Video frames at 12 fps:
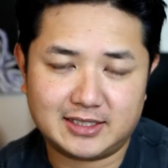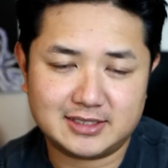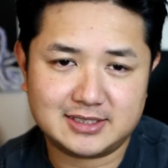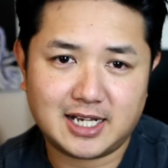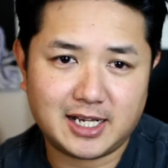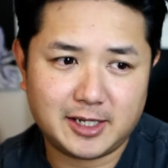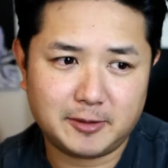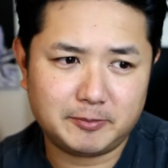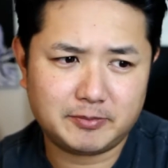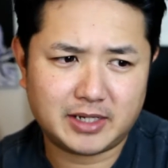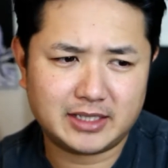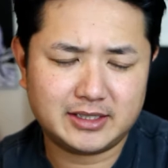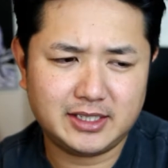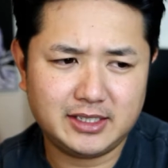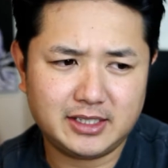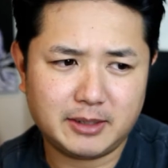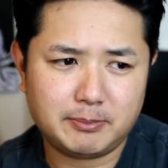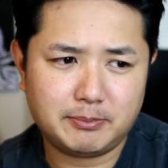the time, I think
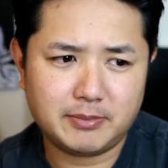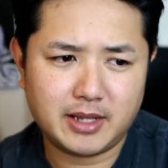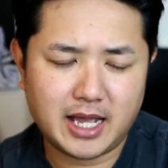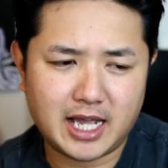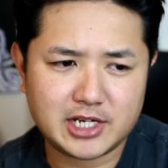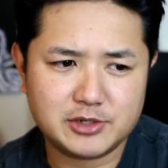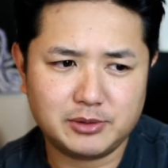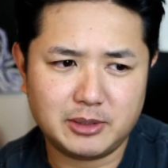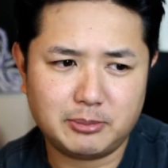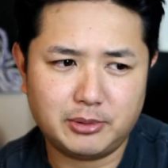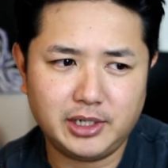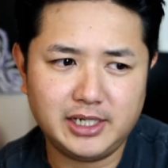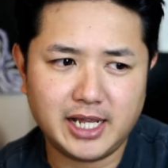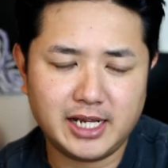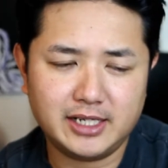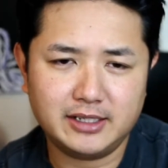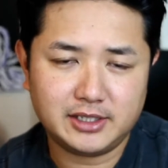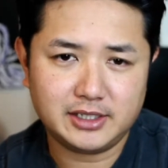it actually
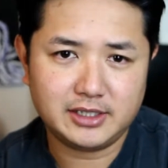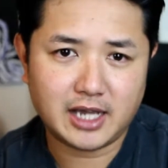predated the